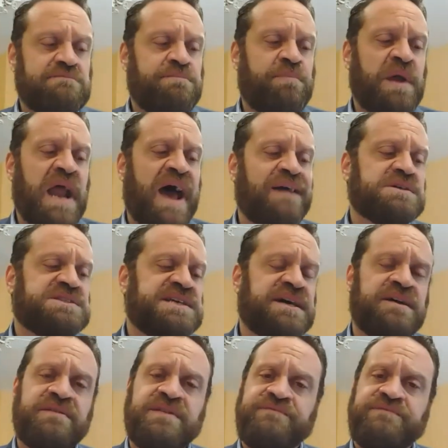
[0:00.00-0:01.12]
But I will tell
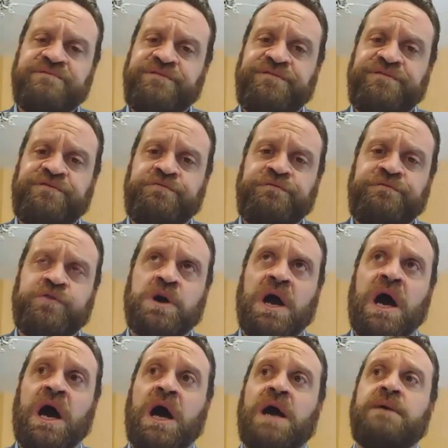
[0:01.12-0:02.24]
you that for
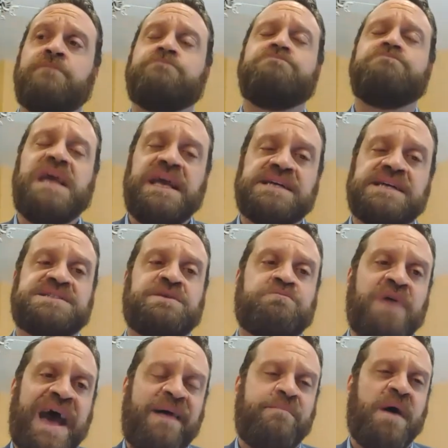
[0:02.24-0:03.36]
me as a
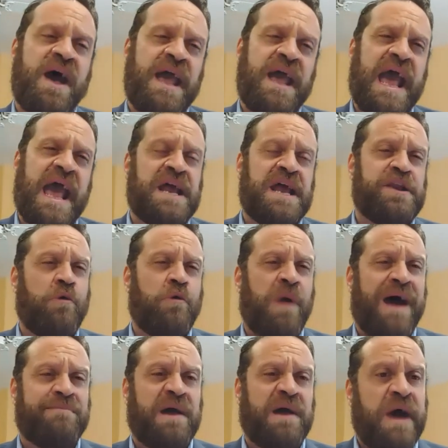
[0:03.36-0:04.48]
rabbi, and I know
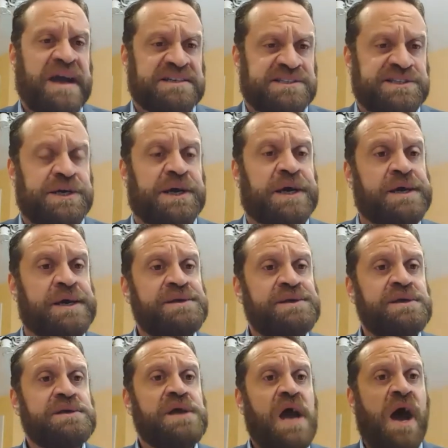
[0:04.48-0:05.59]
Rabbi Wexler,
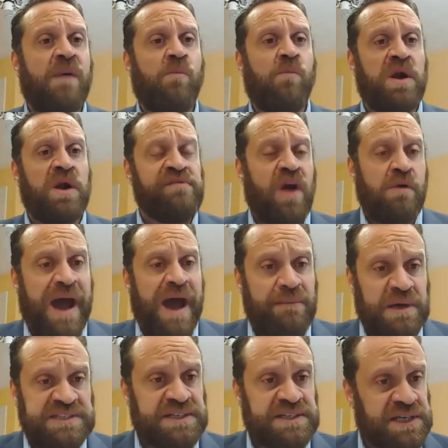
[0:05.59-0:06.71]
one of our
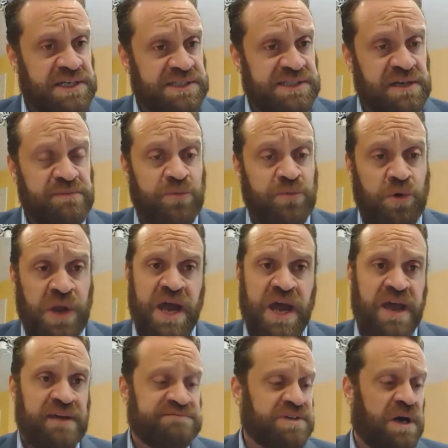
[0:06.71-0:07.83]
rabbis here at Chizik Emunah, and
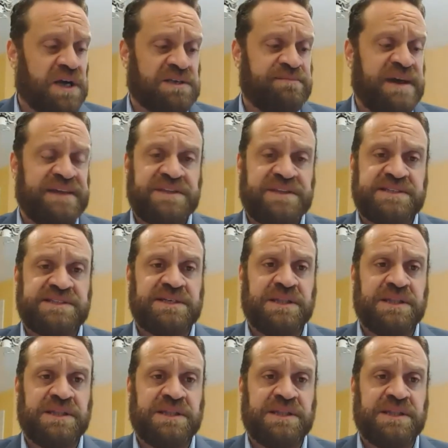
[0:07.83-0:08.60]
I have talked about this a